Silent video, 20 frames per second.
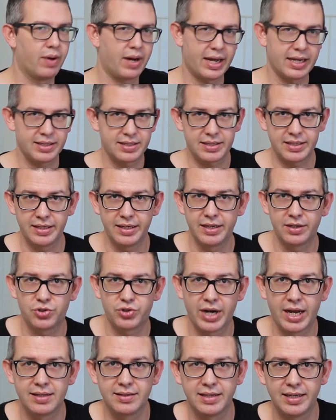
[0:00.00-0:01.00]
when I see it
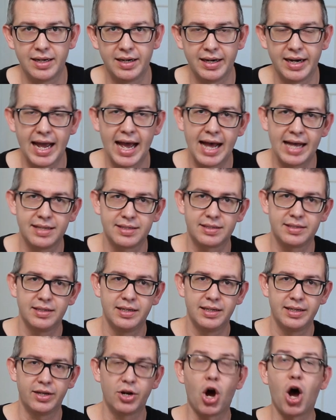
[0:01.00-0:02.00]
translated as
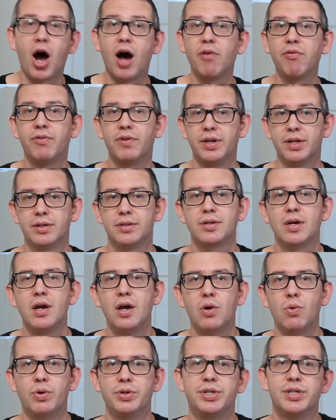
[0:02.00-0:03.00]
it often is,
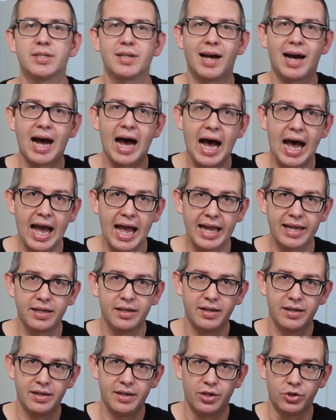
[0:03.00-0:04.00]
which is I,
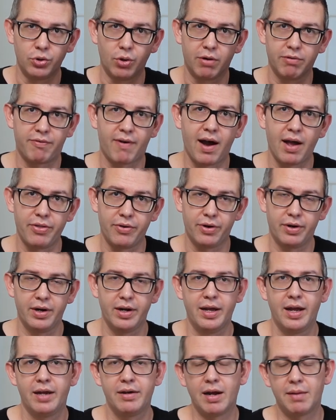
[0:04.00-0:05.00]
your father.
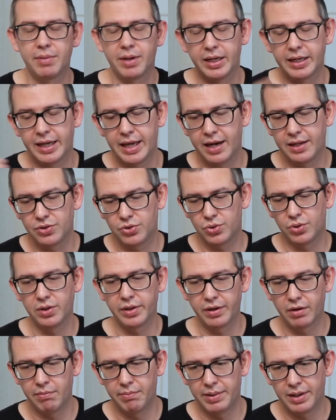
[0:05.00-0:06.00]
Now, I'm going to get into a
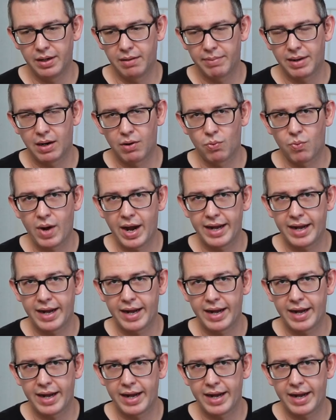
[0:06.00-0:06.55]
little bit about